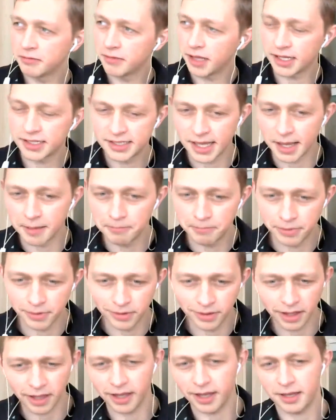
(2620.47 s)
example
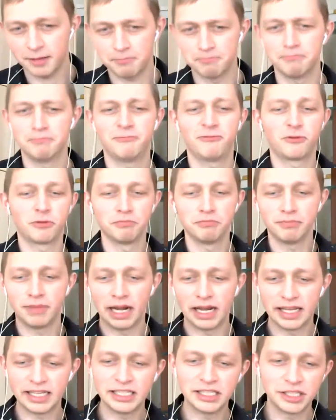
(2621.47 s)
like from
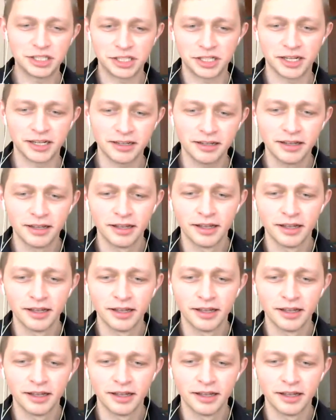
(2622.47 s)
Malaysia.